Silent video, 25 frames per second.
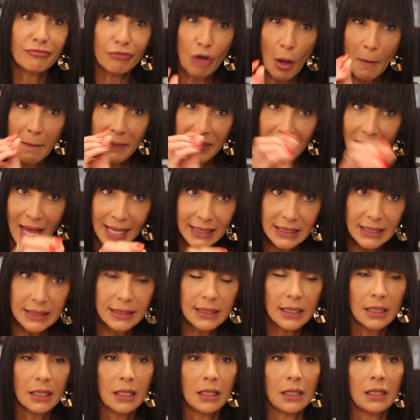from that
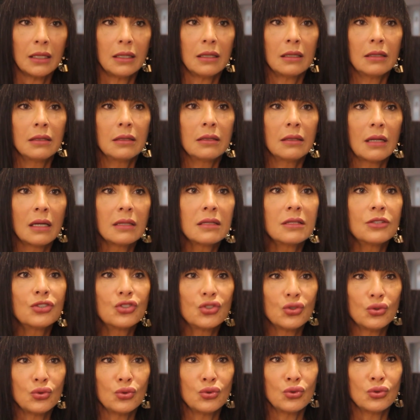day not
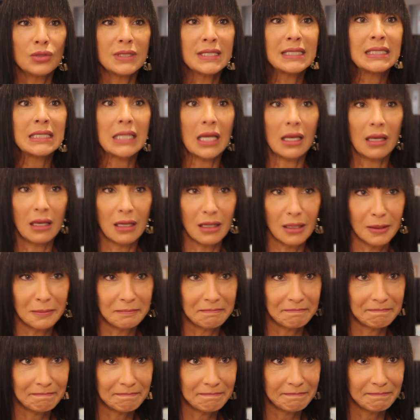to stay.
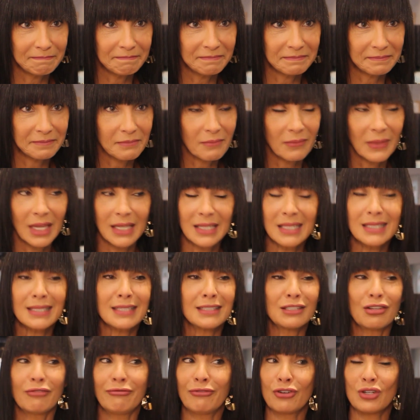This
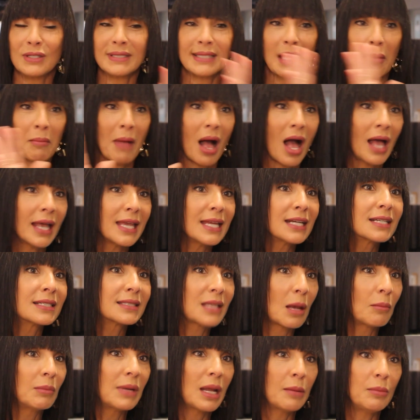is the first time I hear
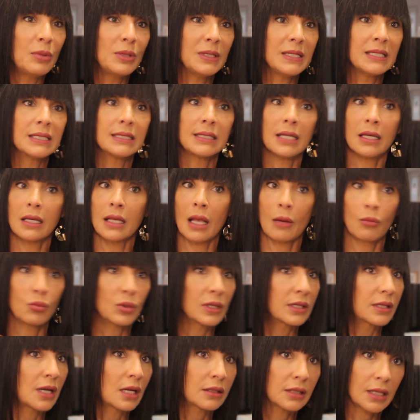some Lebanese saying,
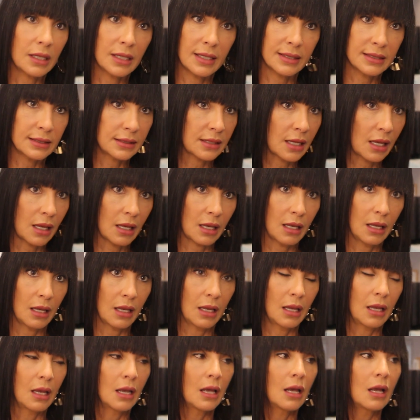we're not gonna stay.
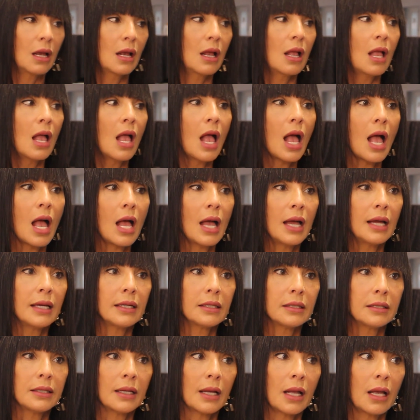
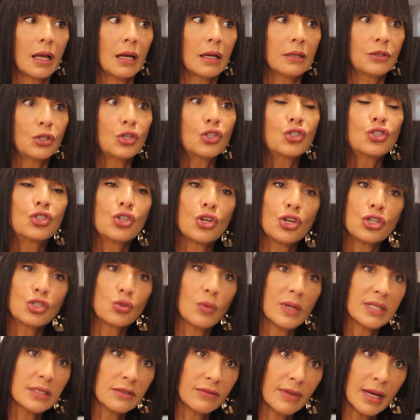And the
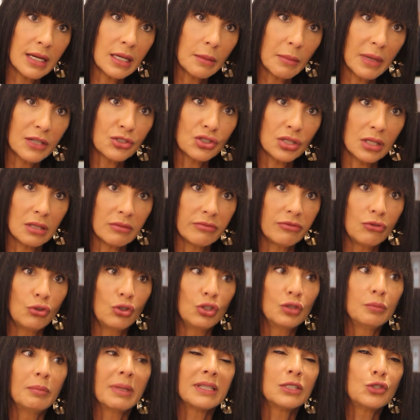church was very much
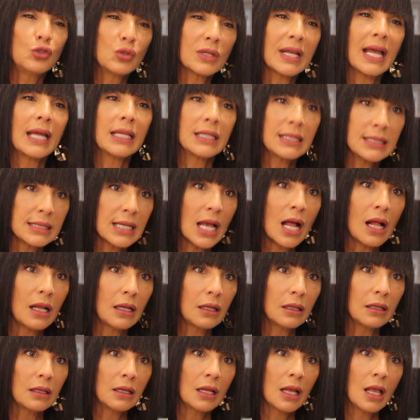involved, but you can
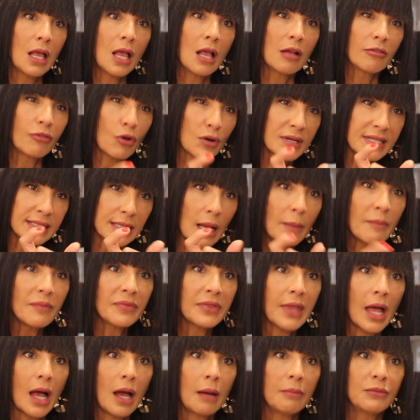tell for some
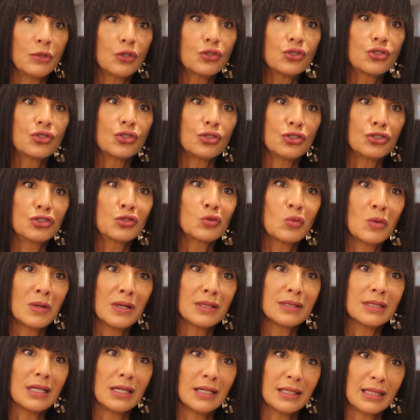time the church
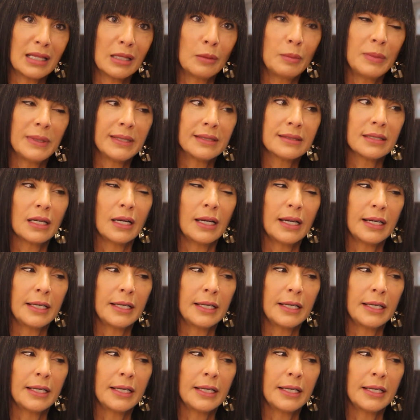was a little bit